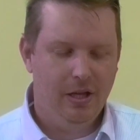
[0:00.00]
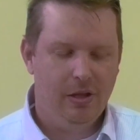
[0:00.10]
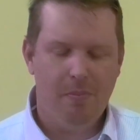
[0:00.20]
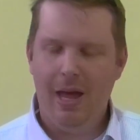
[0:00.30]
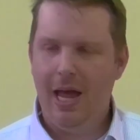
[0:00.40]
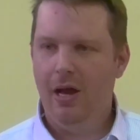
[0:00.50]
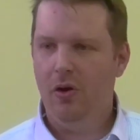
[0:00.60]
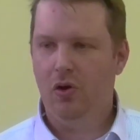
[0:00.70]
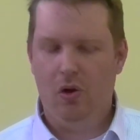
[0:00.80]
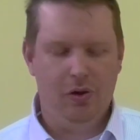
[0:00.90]
the man
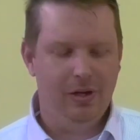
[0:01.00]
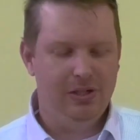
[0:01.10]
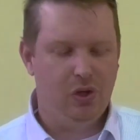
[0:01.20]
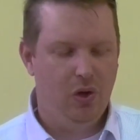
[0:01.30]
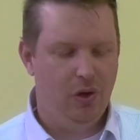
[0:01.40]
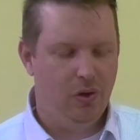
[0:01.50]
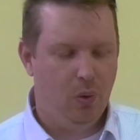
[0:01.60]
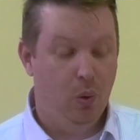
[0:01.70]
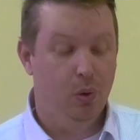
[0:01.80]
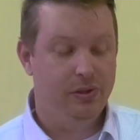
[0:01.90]
who got on his
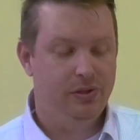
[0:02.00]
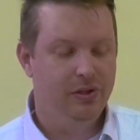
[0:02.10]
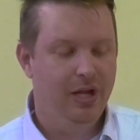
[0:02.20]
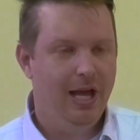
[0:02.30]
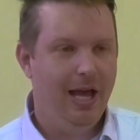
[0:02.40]
horse